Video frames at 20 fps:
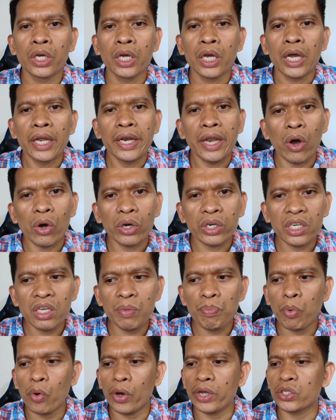Now, key
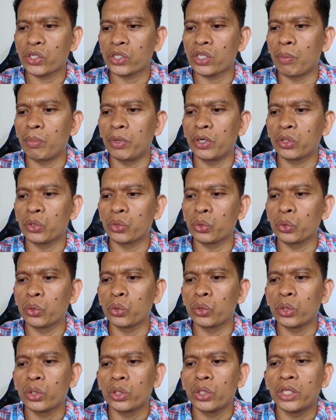points number
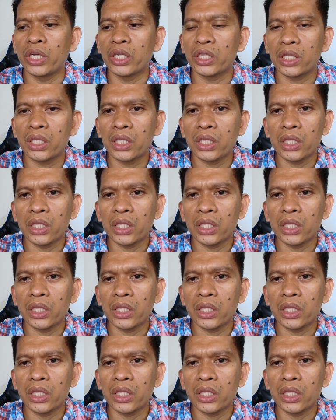2, that